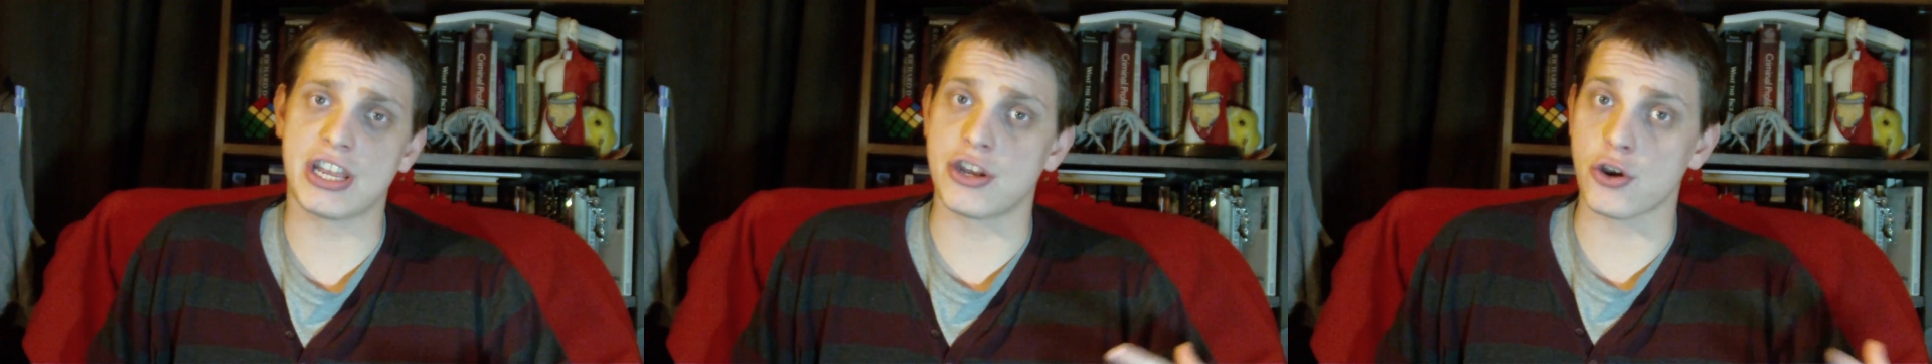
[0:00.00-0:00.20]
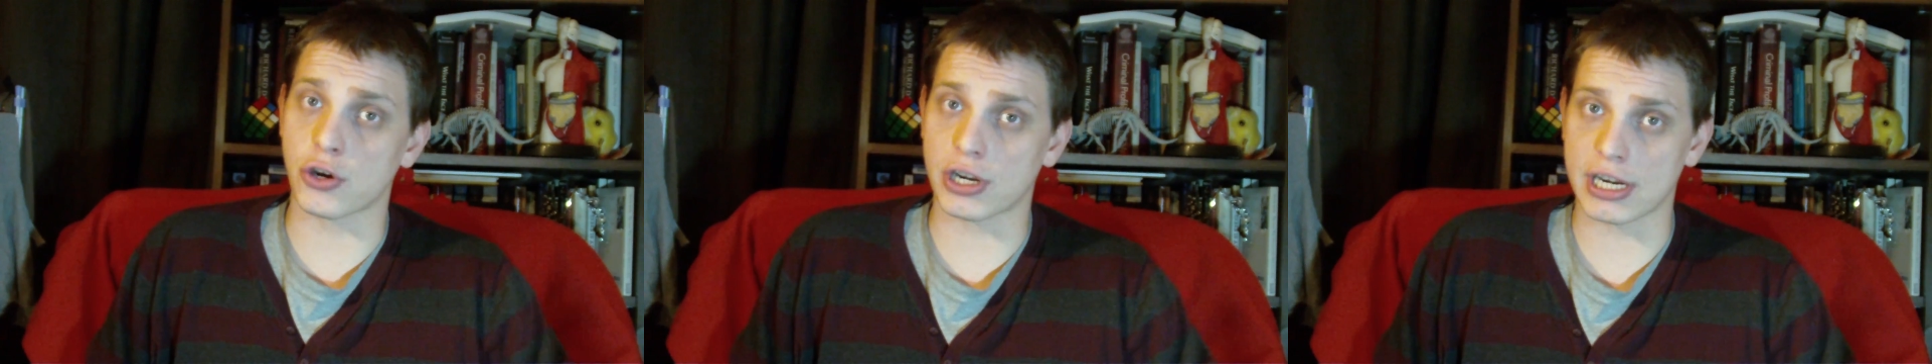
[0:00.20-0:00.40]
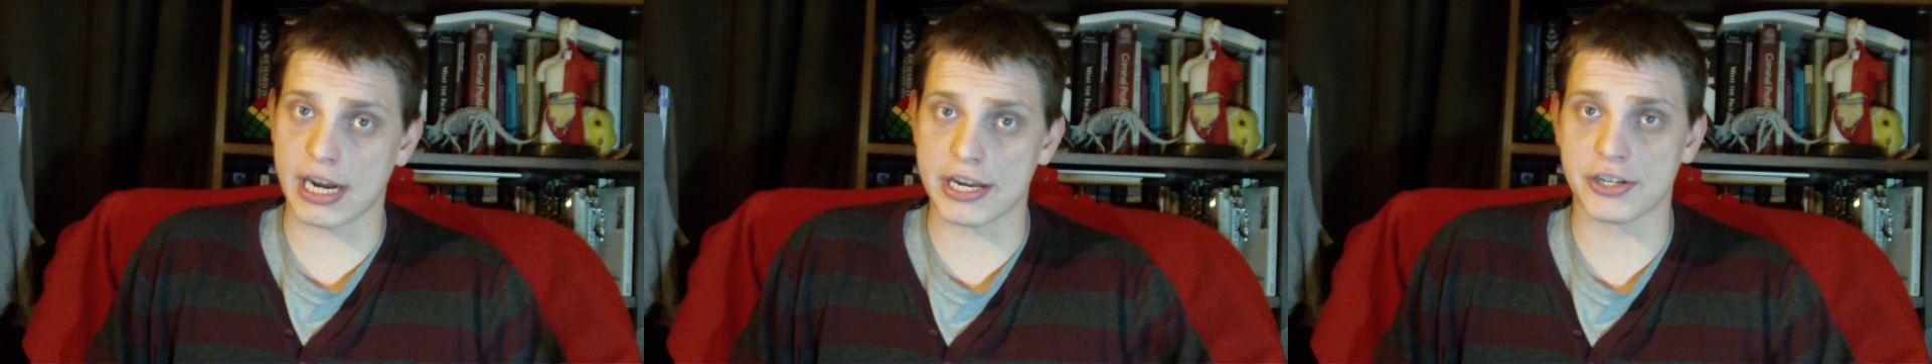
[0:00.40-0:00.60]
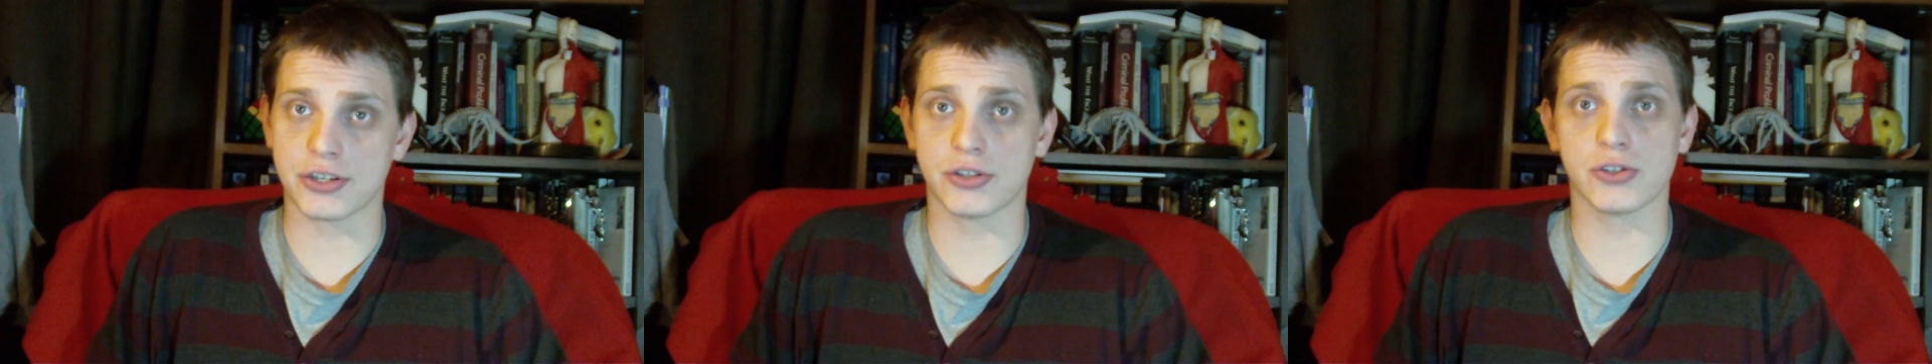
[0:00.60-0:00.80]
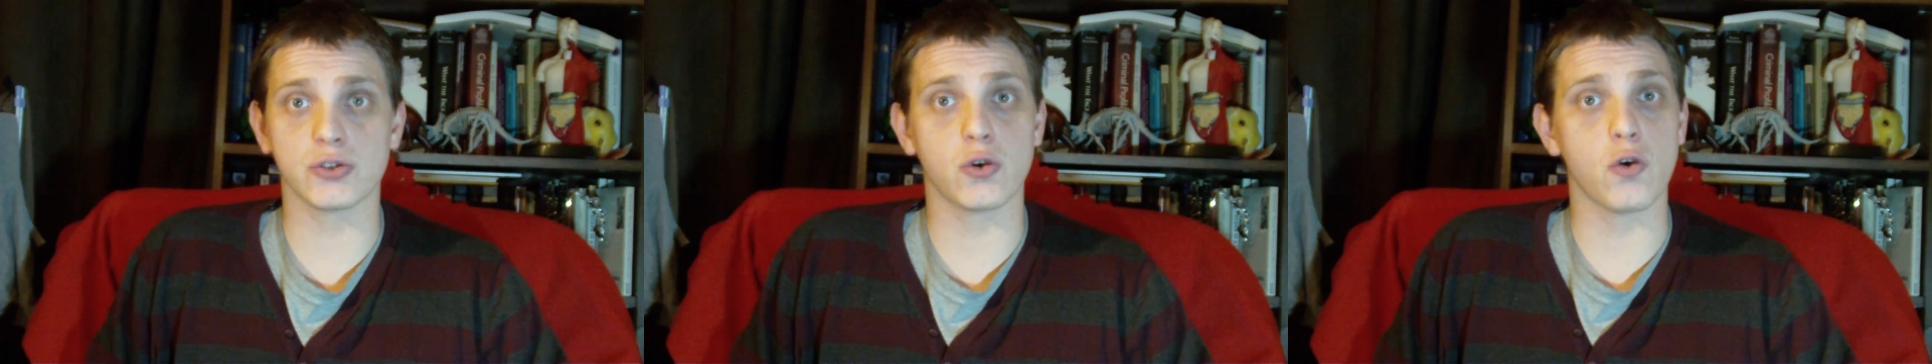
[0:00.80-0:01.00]

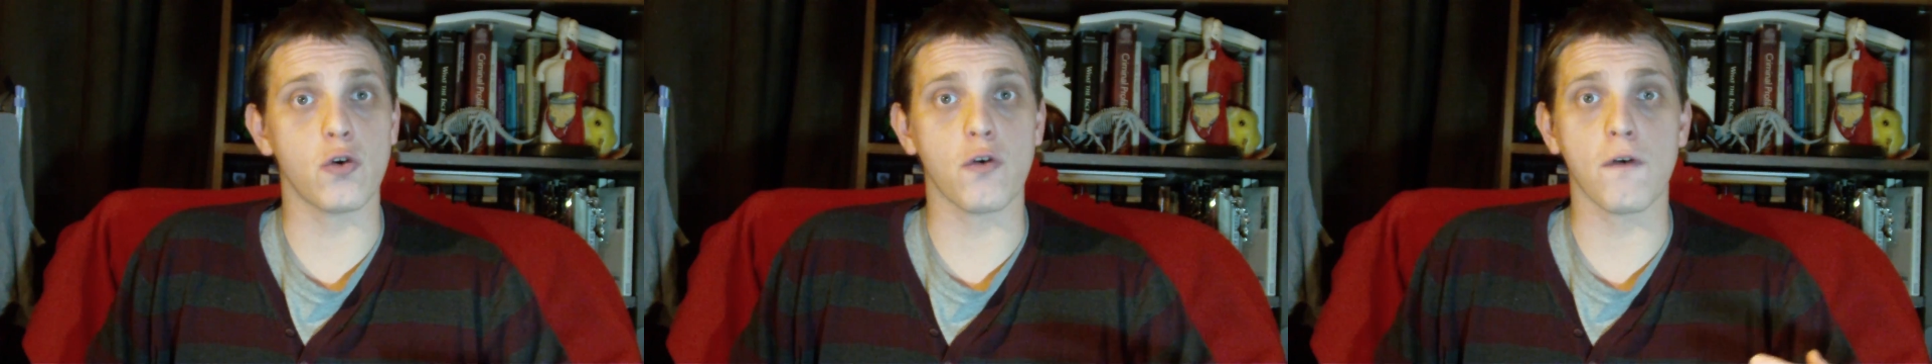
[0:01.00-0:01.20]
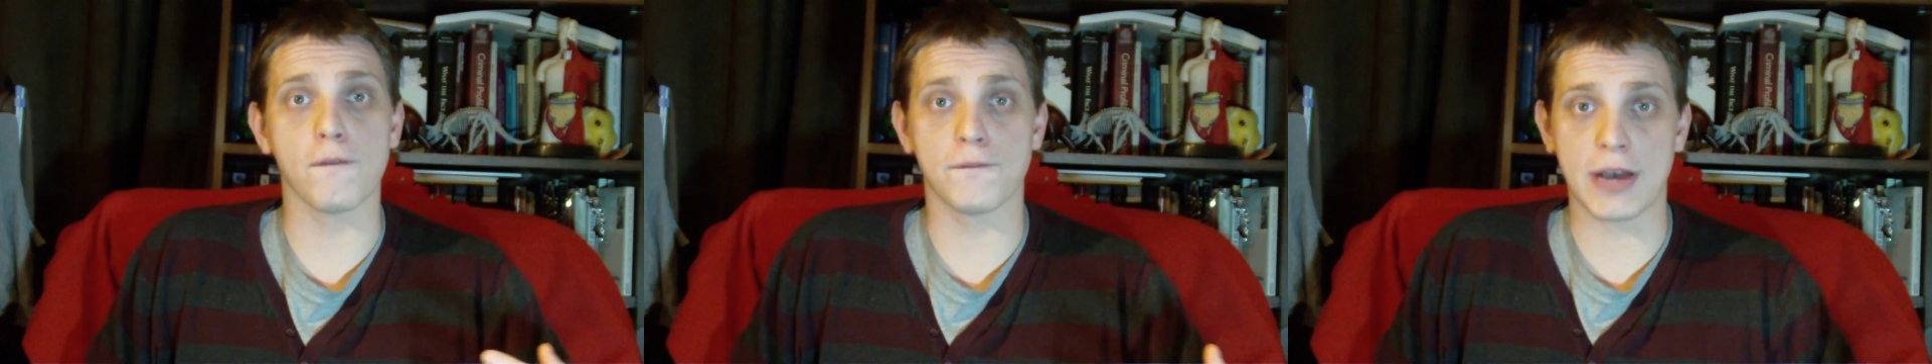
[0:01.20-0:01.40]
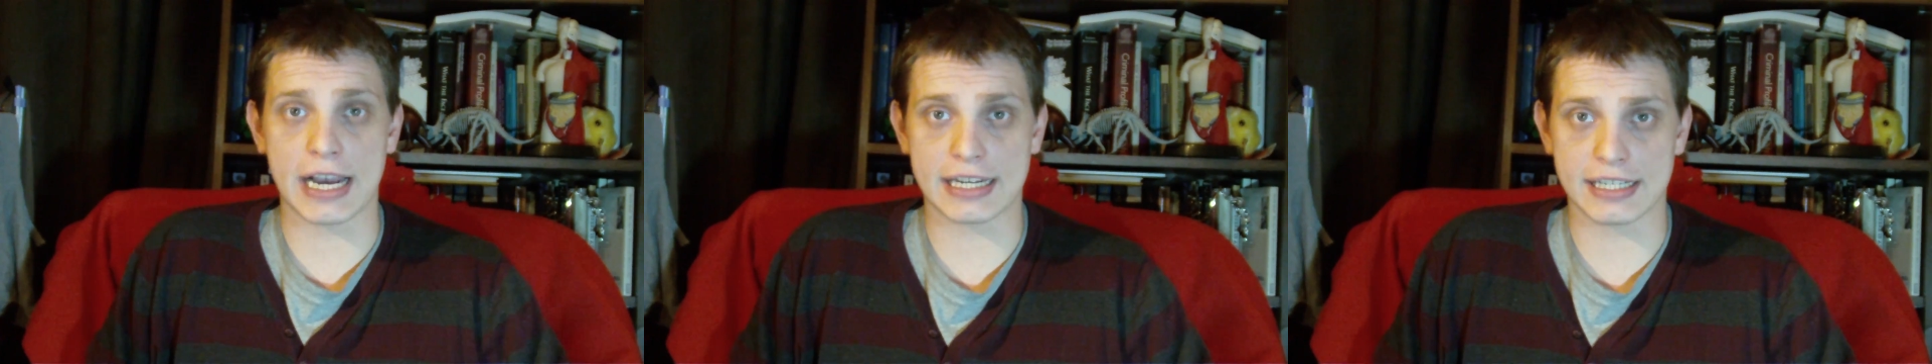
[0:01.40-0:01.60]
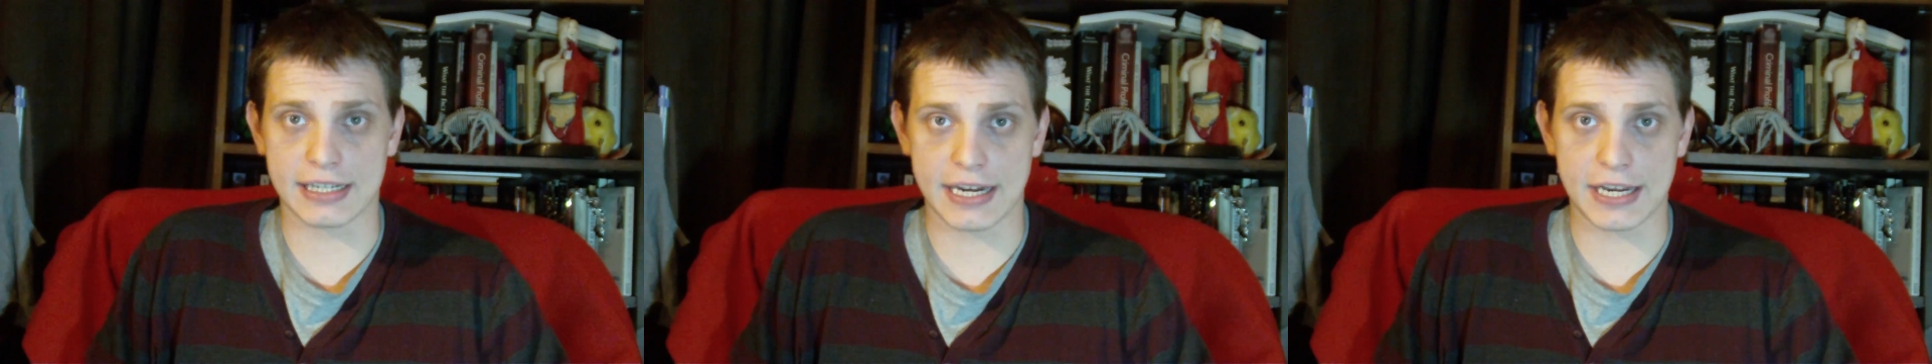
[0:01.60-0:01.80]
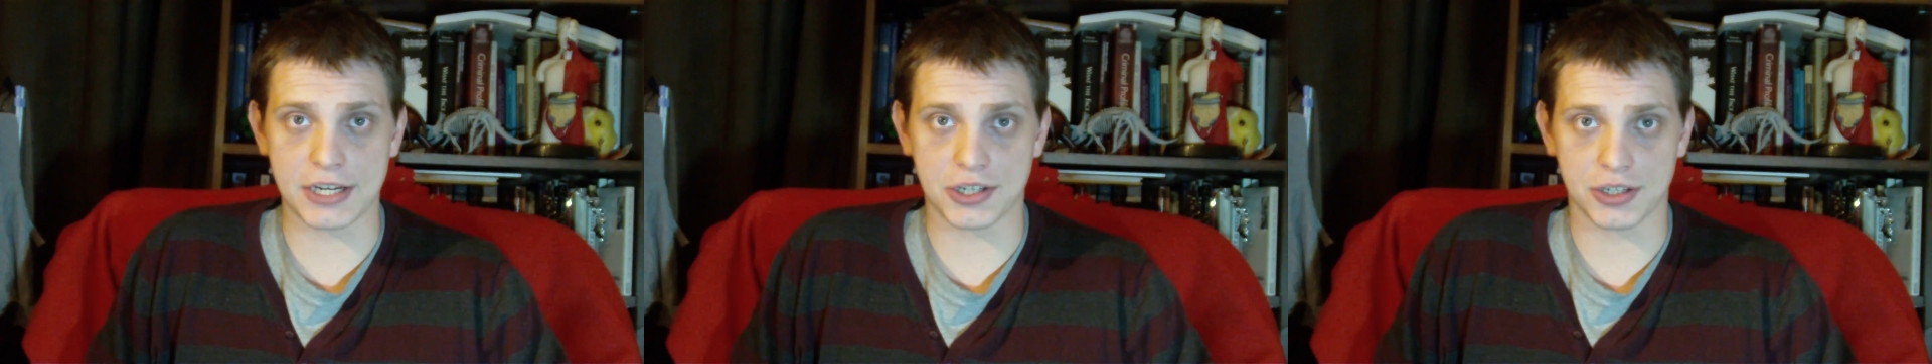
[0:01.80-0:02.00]
inoculations, or
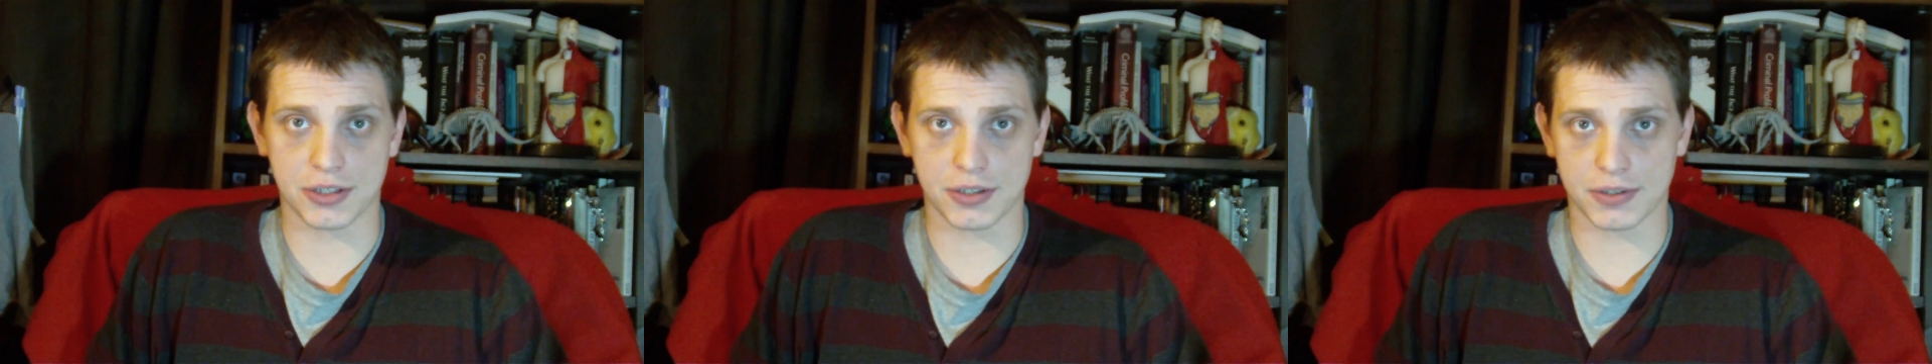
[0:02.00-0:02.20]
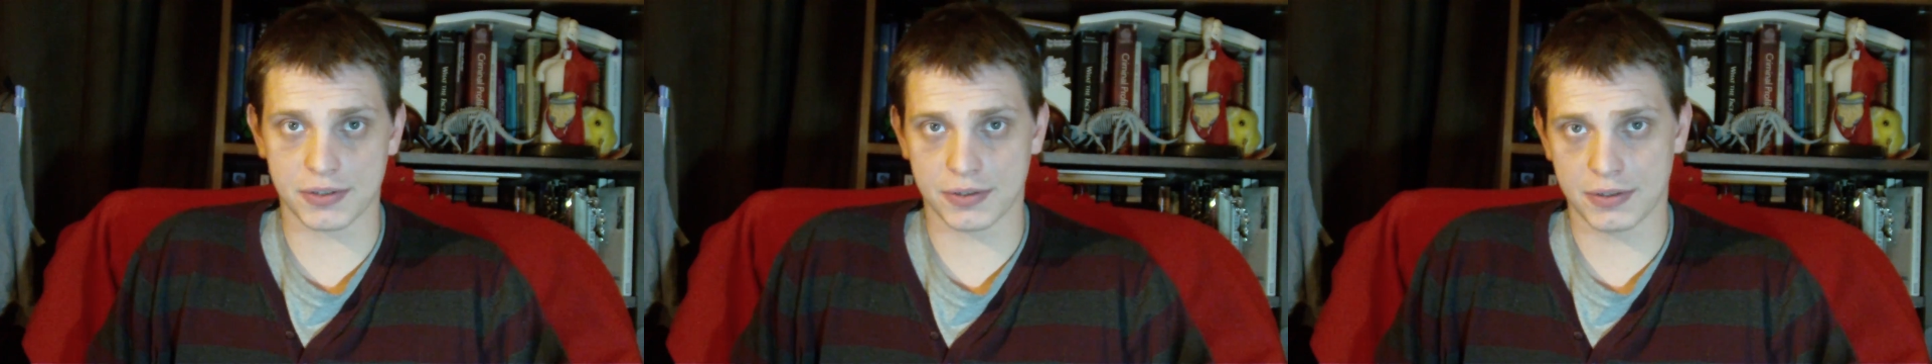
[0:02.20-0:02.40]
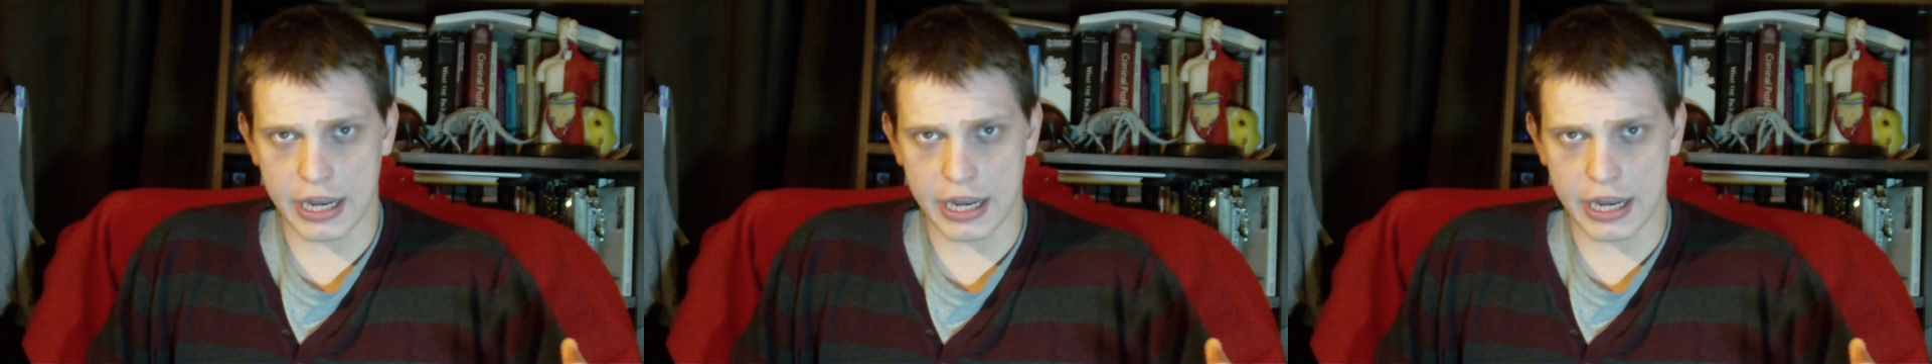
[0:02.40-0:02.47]
vaccinations.